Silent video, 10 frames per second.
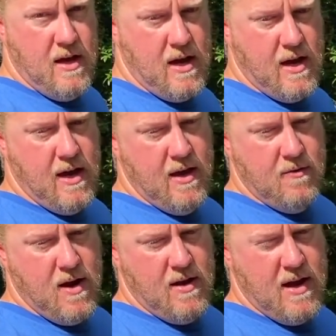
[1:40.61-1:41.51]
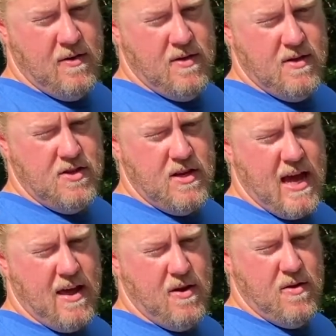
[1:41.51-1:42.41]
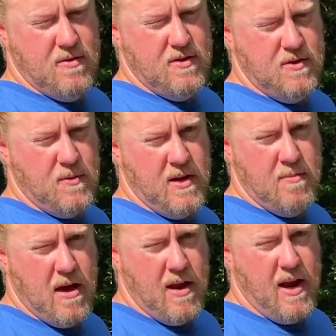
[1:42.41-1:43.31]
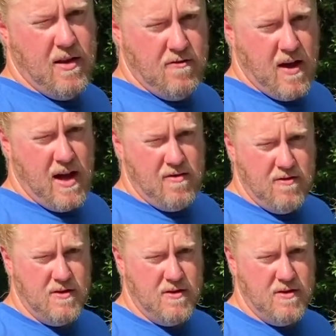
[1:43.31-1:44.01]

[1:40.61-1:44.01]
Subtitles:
And right now in the shadows, it's reading about 85.